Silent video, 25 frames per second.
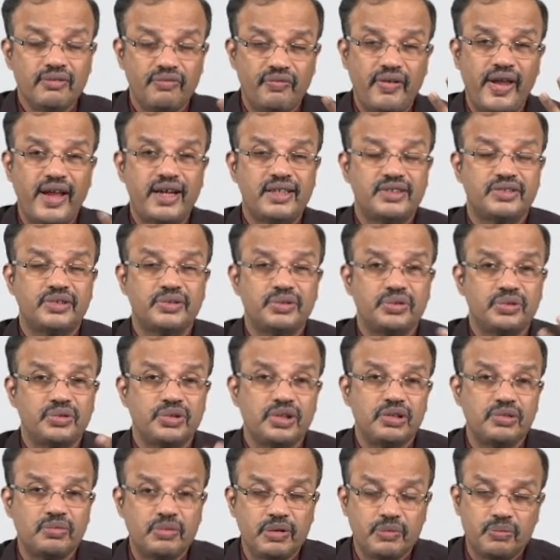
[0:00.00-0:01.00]
facts to
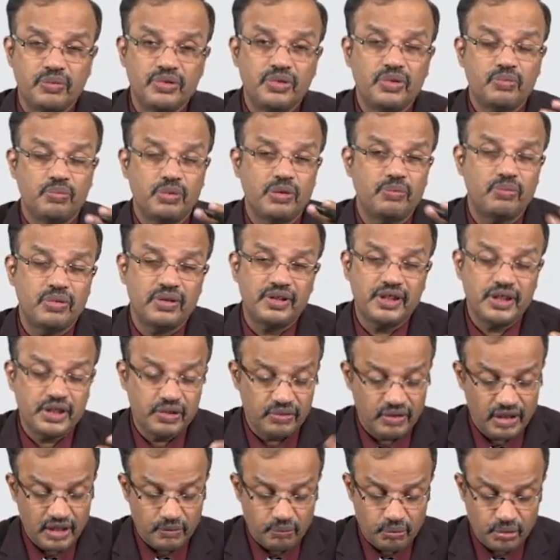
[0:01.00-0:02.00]
these people, you people.
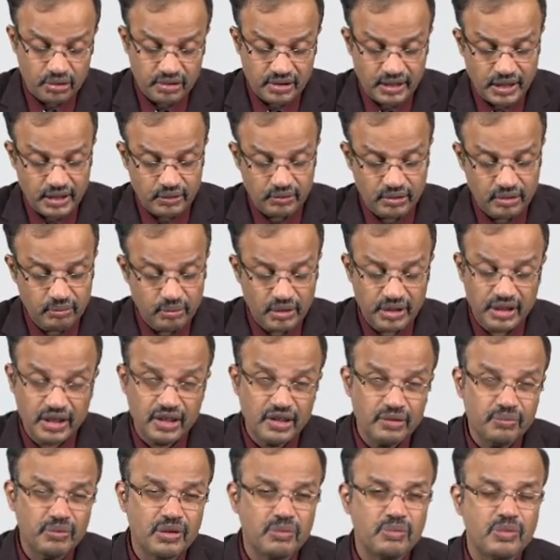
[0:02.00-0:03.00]
That's why I put that one. But
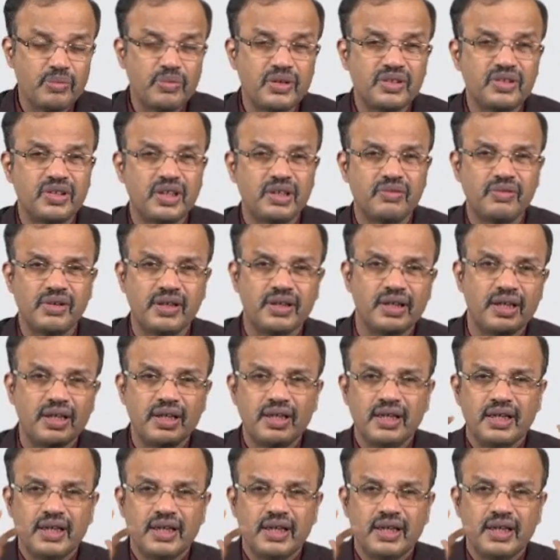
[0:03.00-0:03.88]
you remember the sequence.